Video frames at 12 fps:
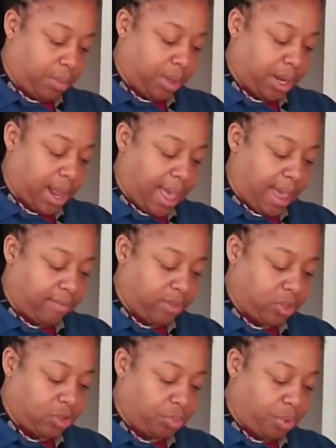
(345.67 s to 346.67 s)
we're going to have
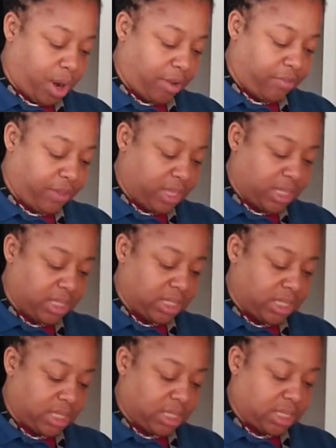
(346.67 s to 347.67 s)
this
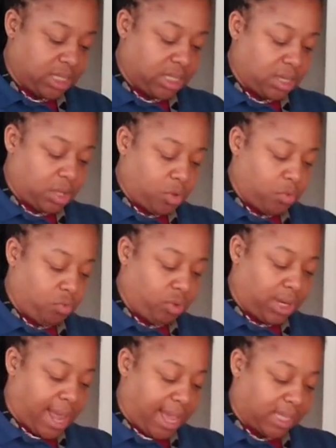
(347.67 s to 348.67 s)
breakfast,
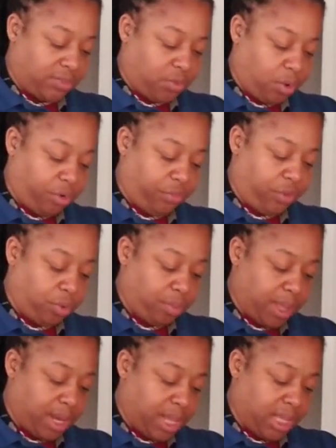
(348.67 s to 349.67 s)
relax for a few
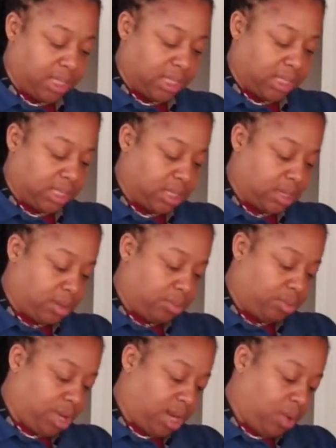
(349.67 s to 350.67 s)

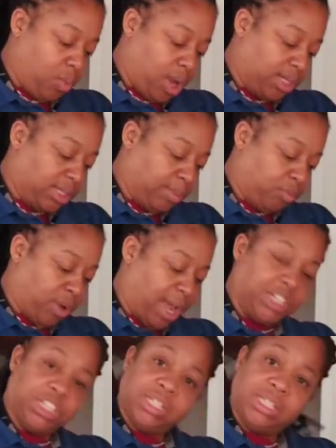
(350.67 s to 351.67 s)
minutes, probably watch some
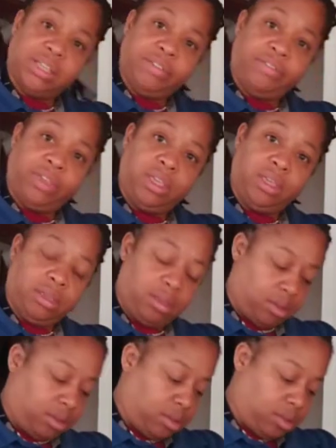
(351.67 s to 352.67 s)
ratchet TV
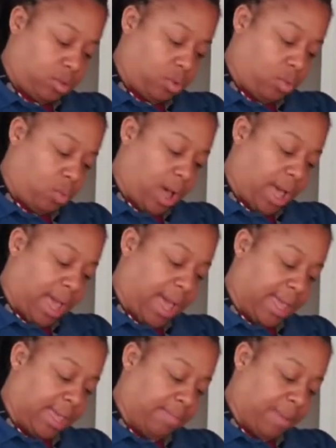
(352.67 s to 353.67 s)
while
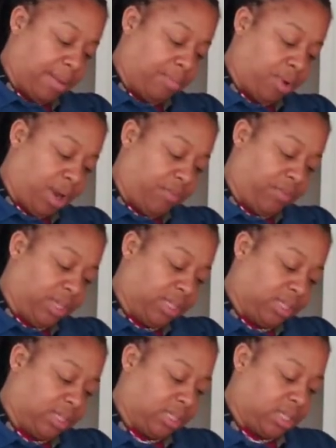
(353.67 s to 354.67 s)
I eat my
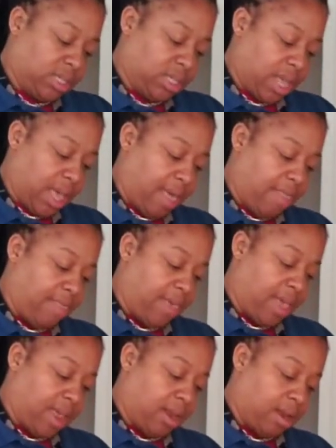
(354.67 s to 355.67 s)
breakfast, and
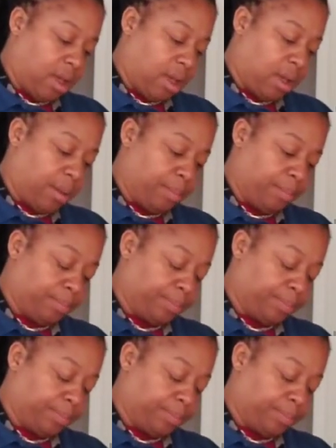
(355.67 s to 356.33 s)
then um,